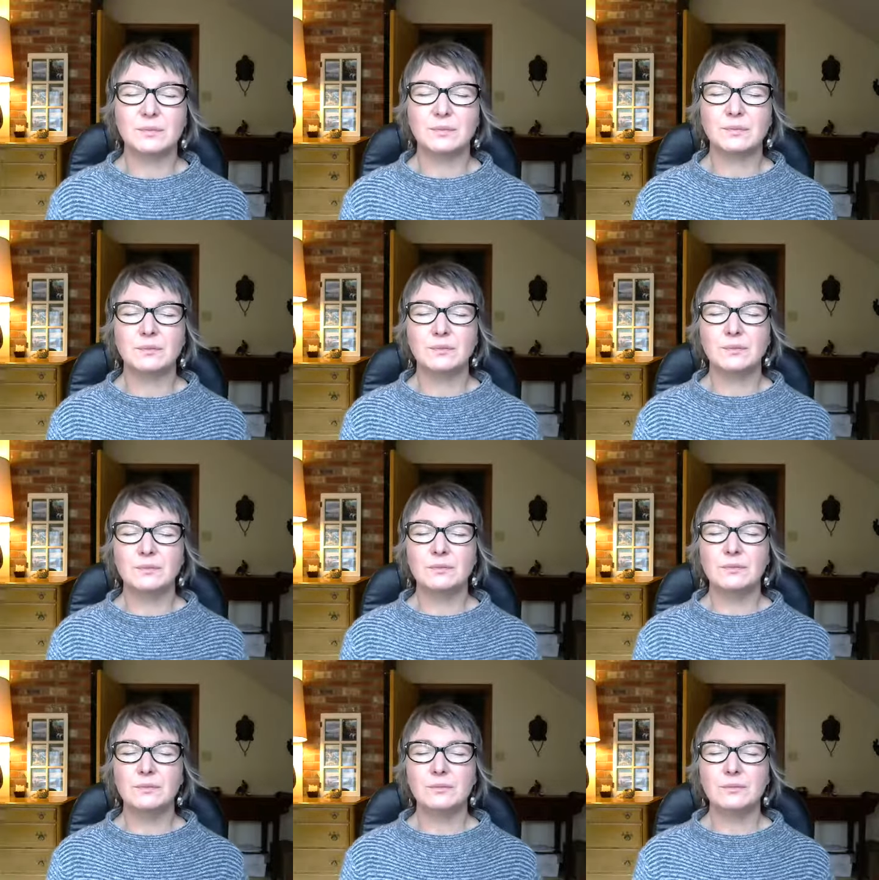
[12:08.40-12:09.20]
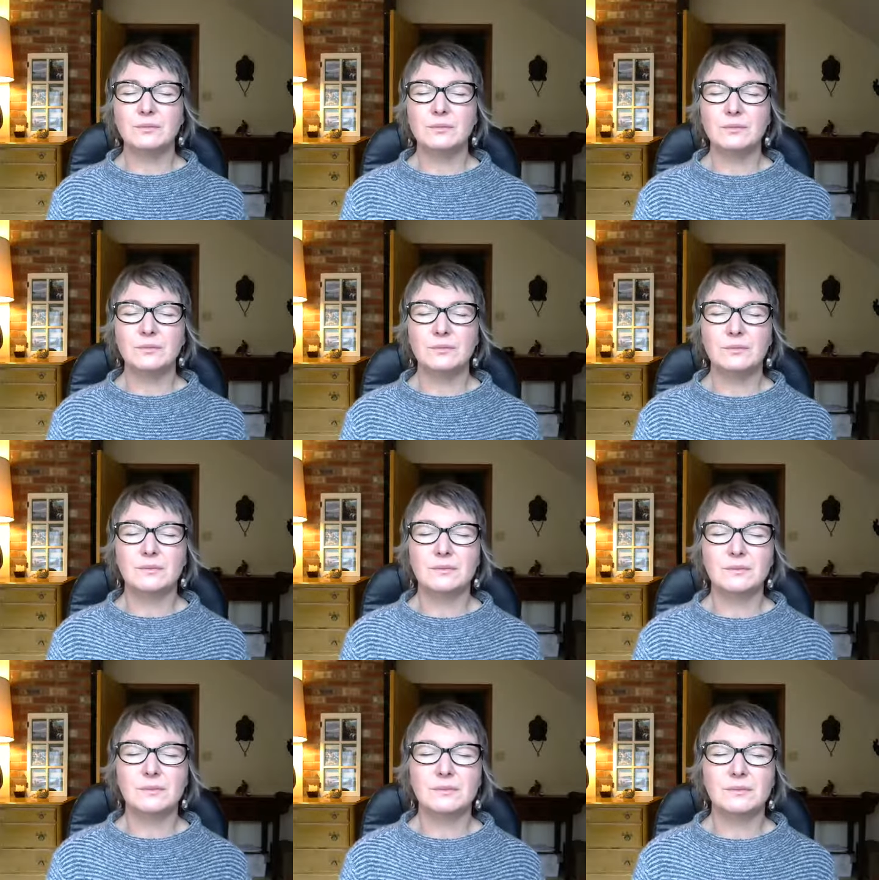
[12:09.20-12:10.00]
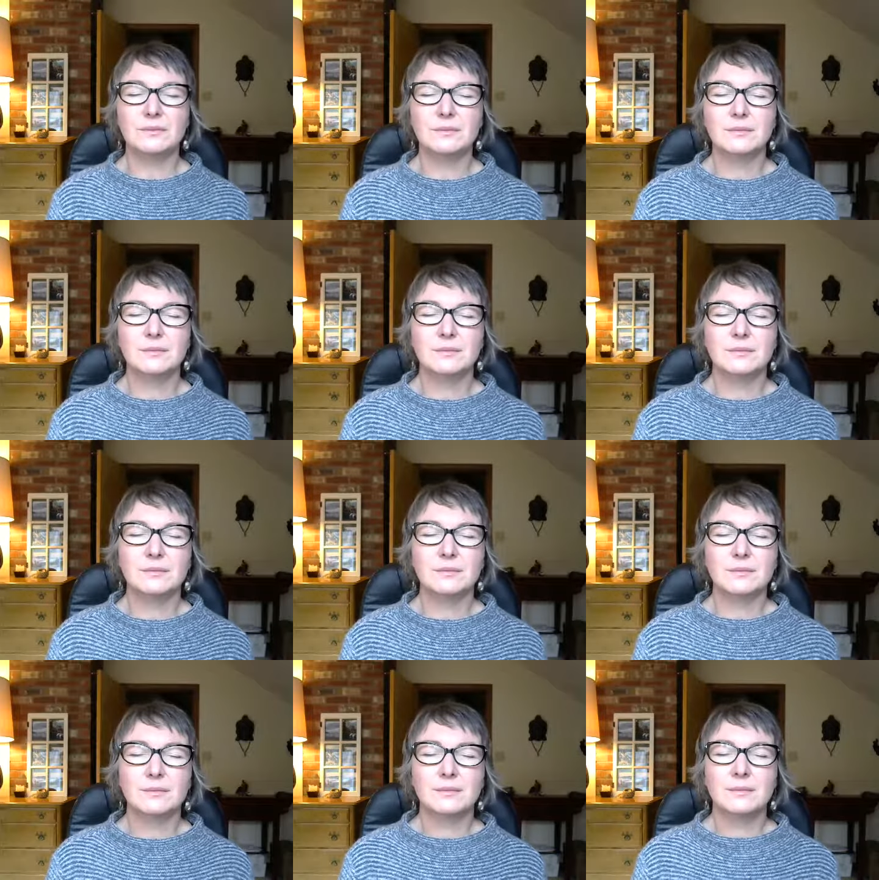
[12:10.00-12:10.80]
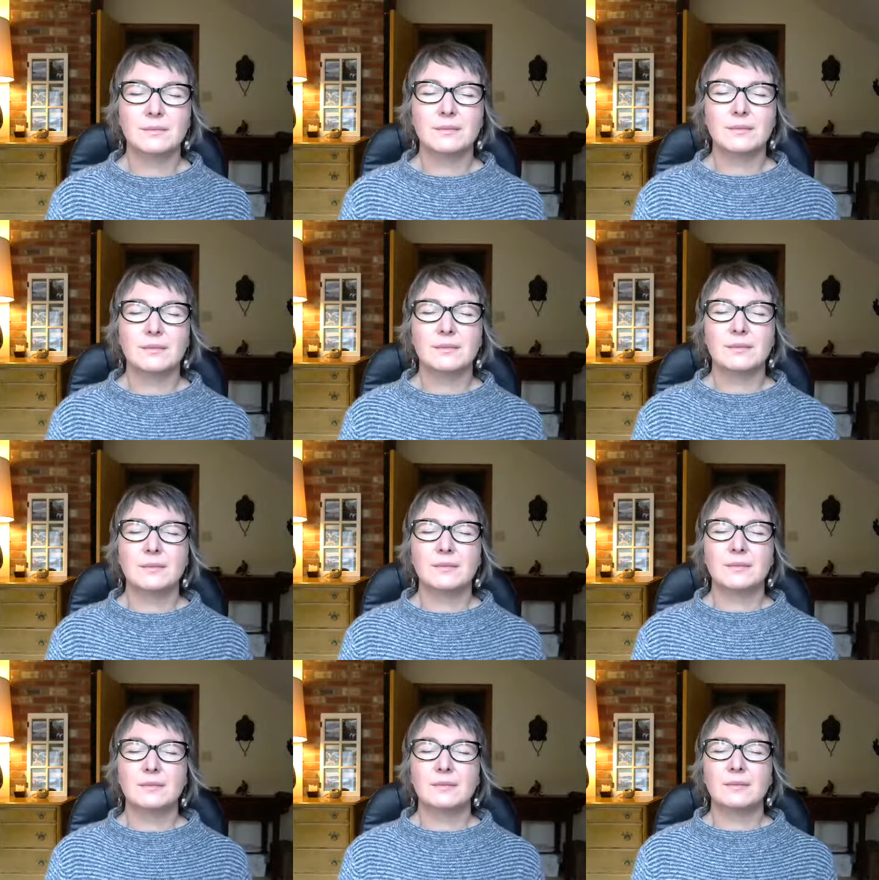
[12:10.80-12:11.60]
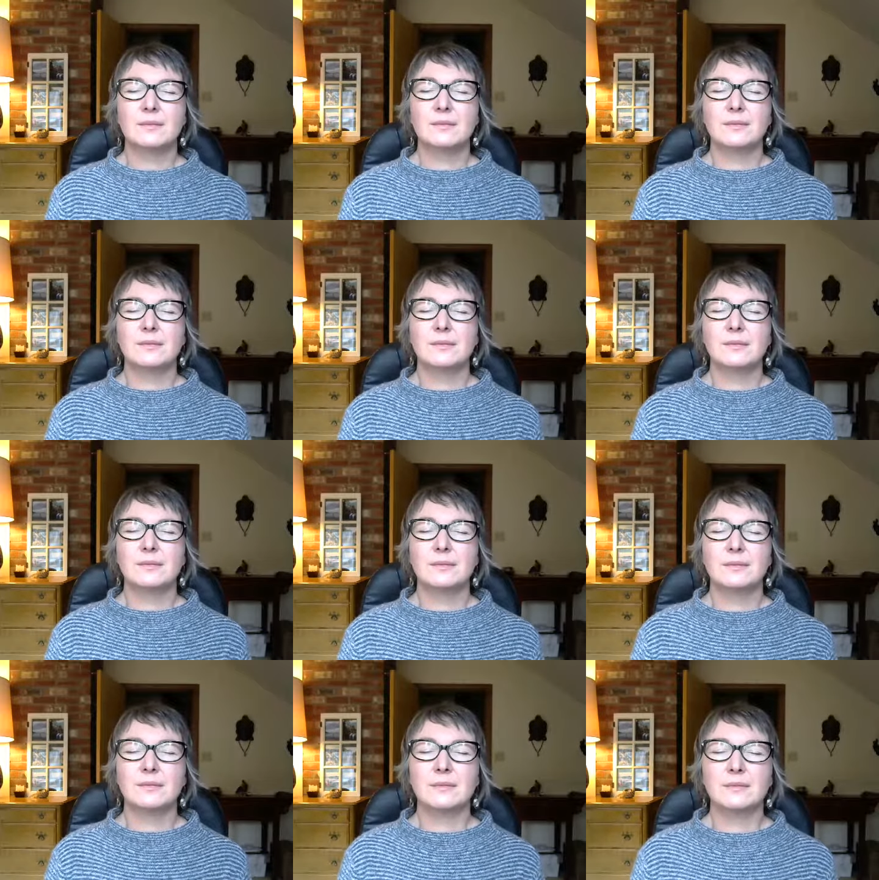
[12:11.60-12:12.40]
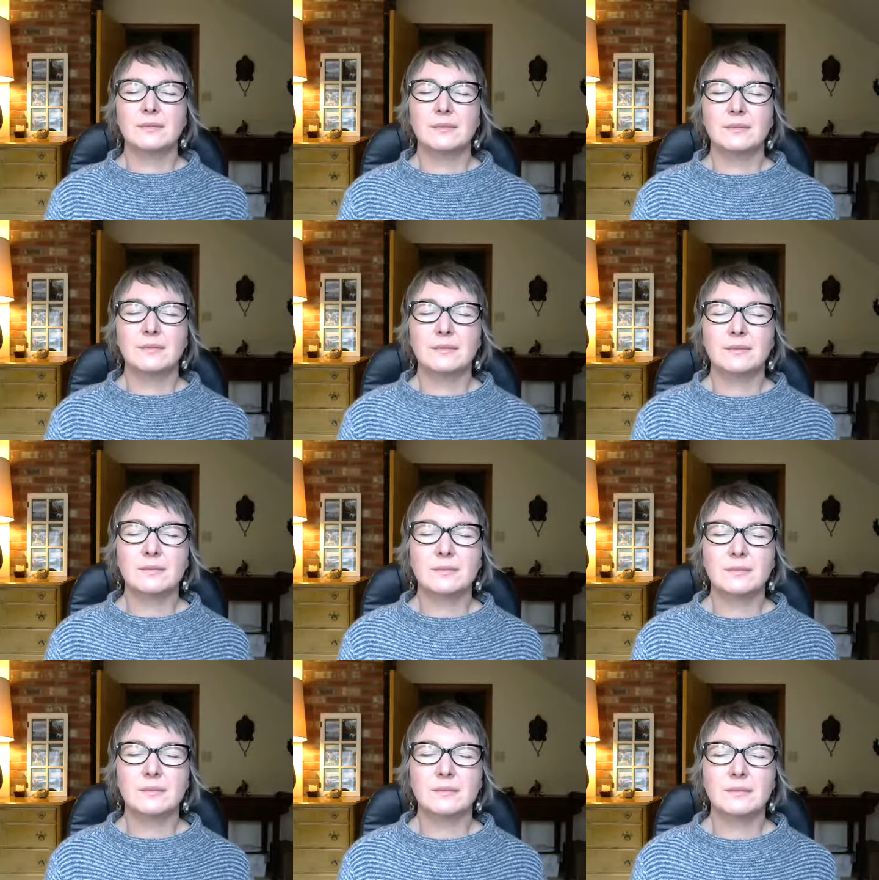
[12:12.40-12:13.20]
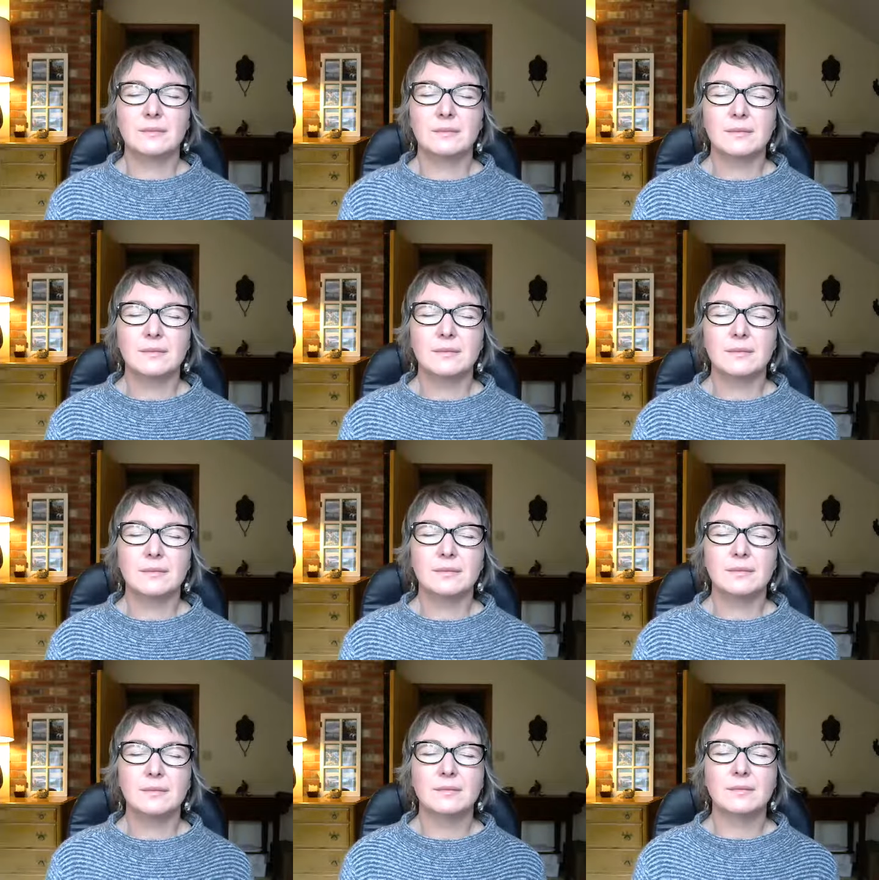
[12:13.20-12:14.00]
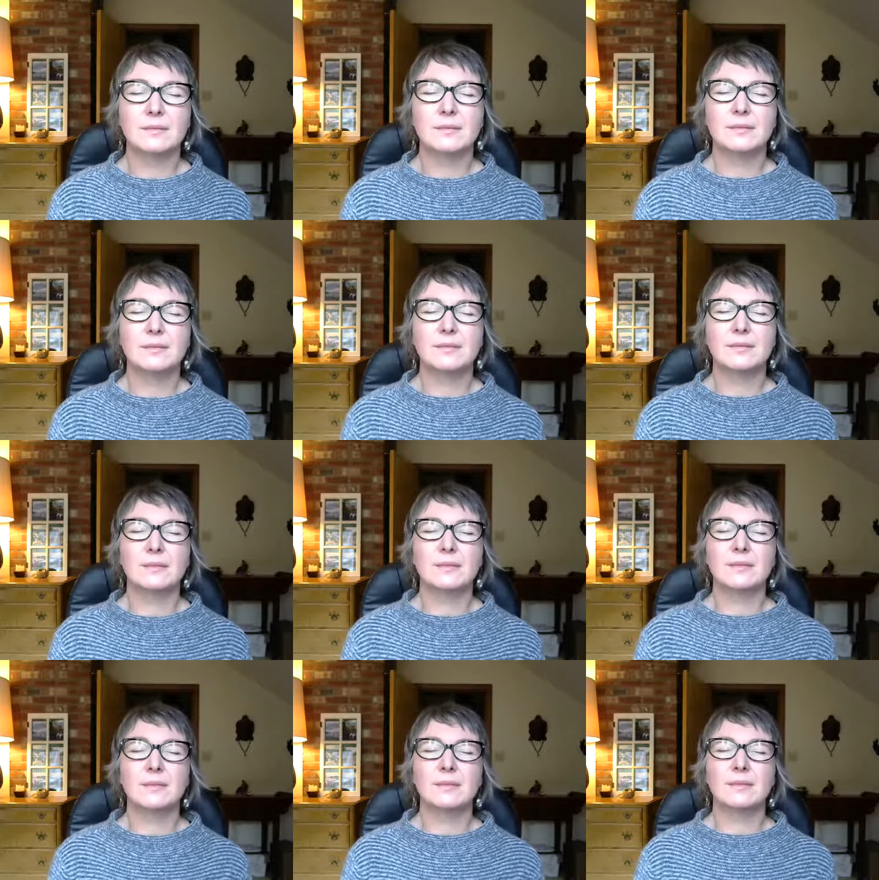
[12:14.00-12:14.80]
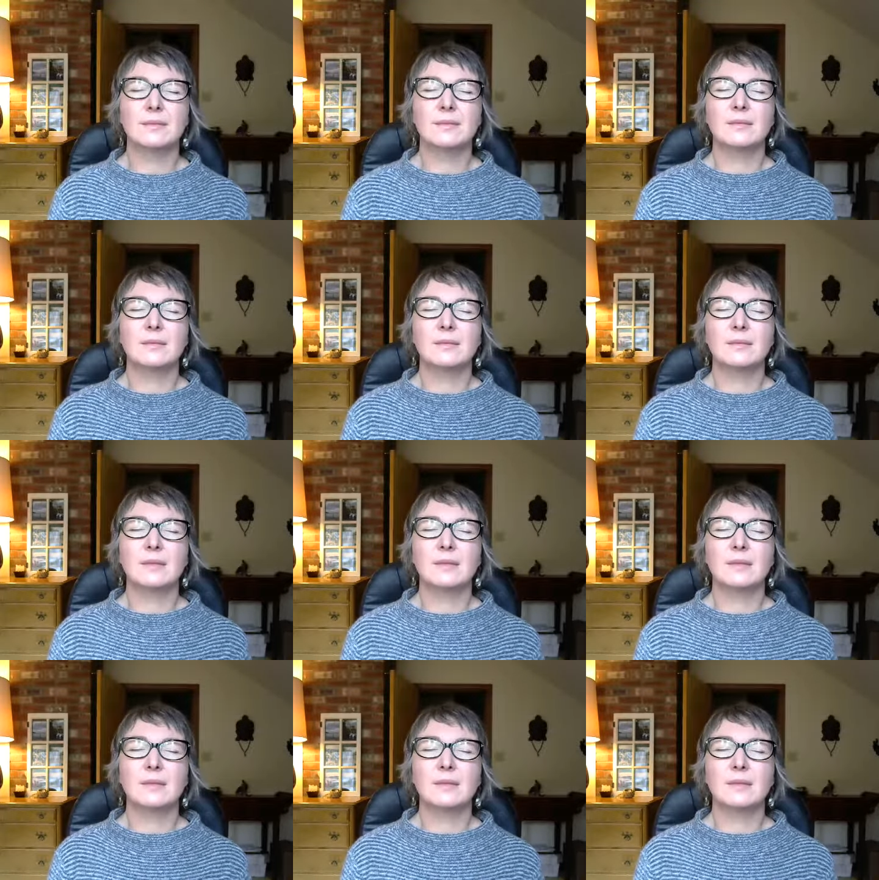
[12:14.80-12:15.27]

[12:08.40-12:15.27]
[no speech]